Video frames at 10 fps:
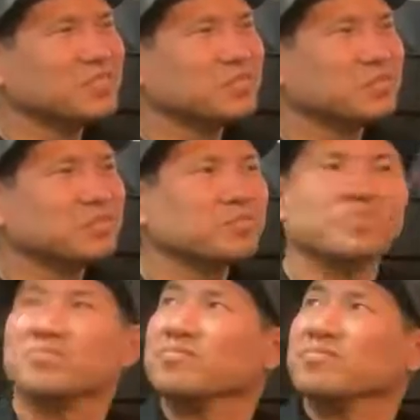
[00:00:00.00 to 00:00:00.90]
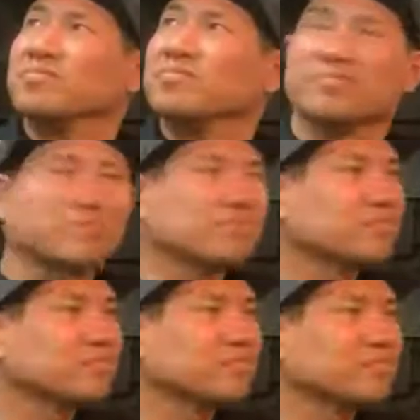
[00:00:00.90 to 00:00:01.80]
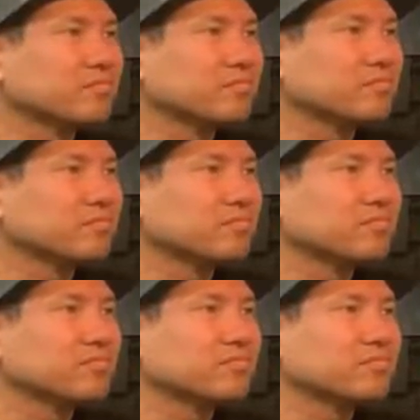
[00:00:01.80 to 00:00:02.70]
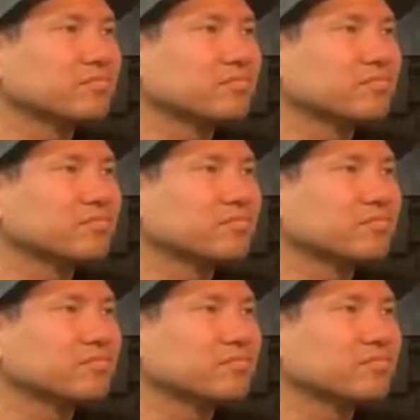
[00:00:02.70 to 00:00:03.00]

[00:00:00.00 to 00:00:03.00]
I mean, during grunion runs, you can catch a